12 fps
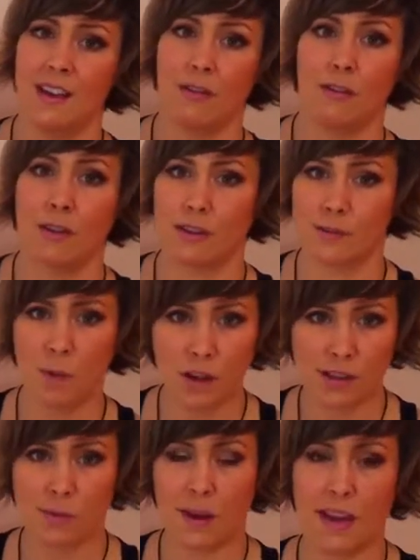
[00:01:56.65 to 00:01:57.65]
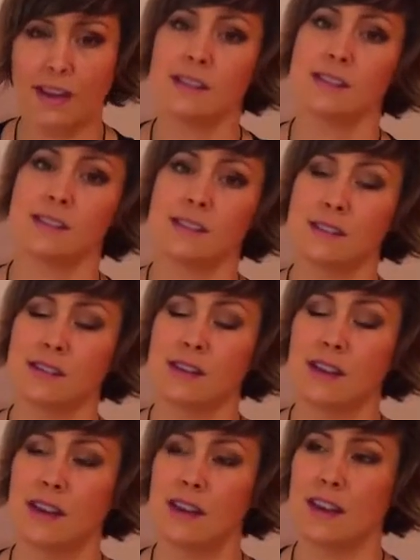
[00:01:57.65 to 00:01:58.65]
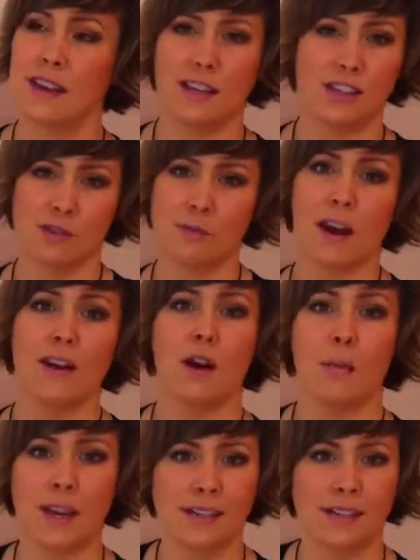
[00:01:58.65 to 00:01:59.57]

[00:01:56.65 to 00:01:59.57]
if you're in a small space, it just might not